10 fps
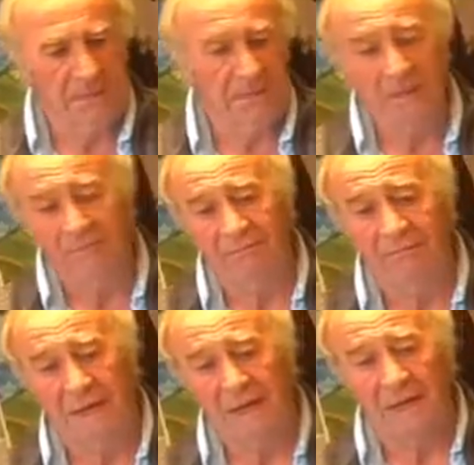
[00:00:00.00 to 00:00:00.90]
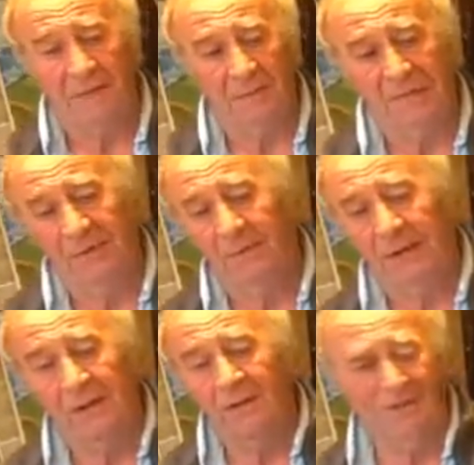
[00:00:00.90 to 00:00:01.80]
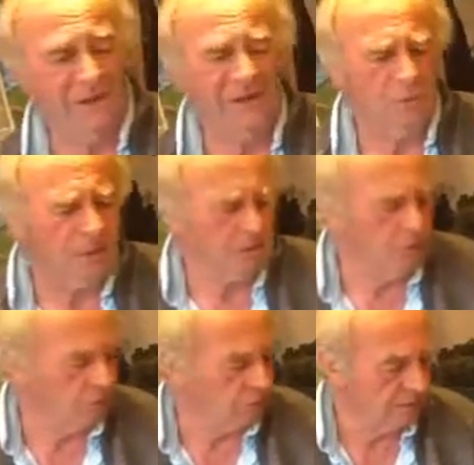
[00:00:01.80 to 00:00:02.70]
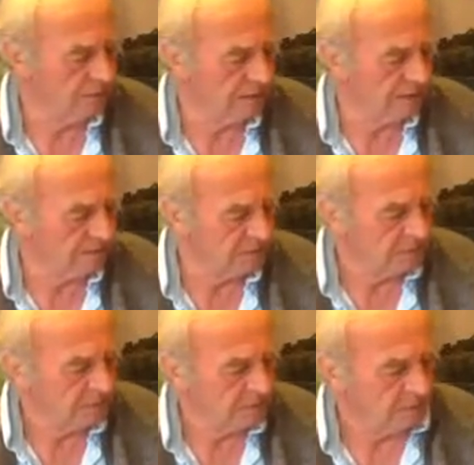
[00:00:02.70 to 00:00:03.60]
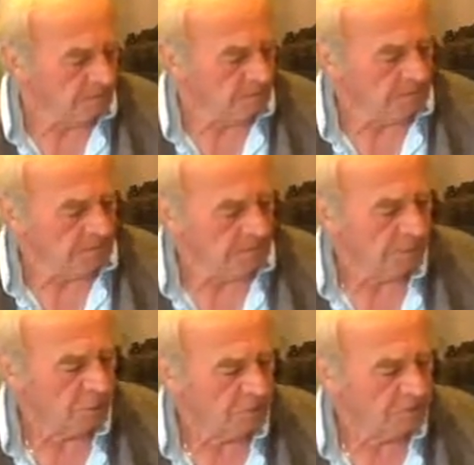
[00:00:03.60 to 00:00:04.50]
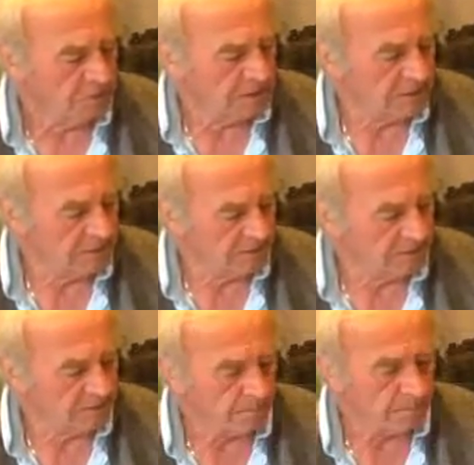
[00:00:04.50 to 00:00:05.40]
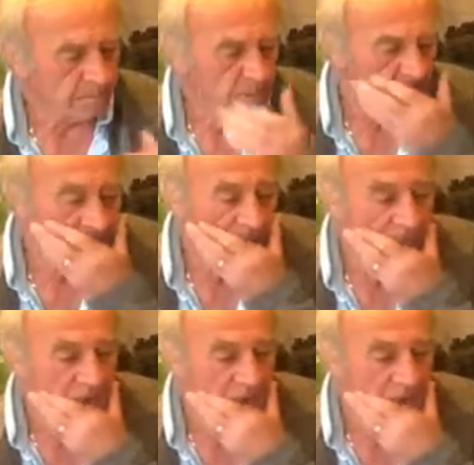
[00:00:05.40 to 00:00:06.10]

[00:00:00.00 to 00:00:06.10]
a bit, they make a bit. Somebody else. That's the way it goes. That's the way life is. Got to leave space for them. But